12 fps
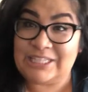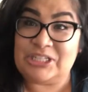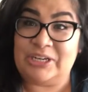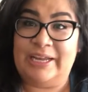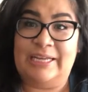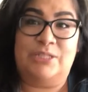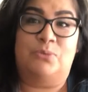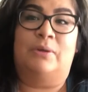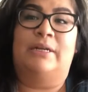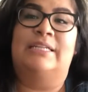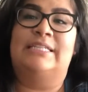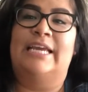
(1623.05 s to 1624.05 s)
yesterday. I just
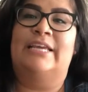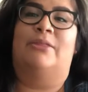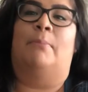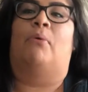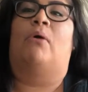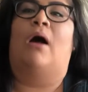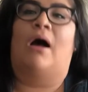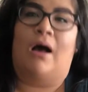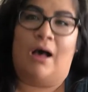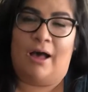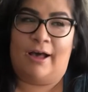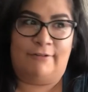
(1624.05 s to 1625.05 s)
wanted to take the bra
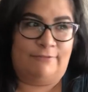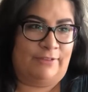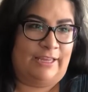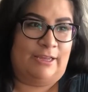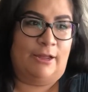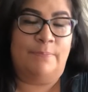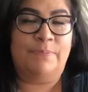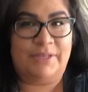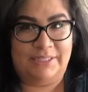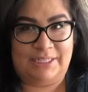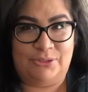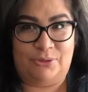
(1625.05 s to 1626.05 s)
off, like,
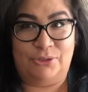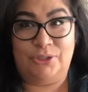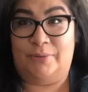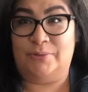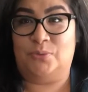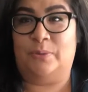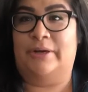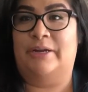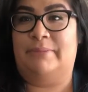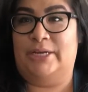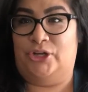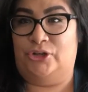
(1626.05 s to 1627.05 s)
because I told you I was
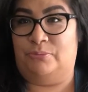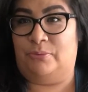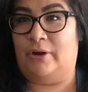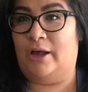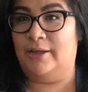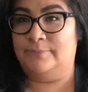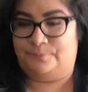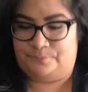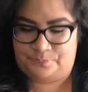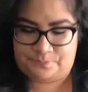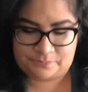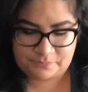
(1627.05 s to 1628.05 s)
wearing my new bra.
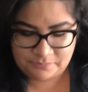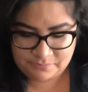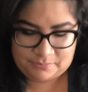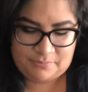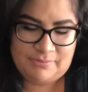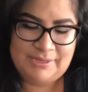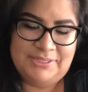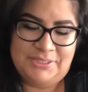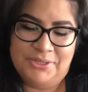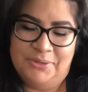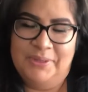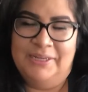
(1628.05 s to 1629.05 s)

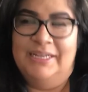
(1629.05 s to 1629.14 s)
So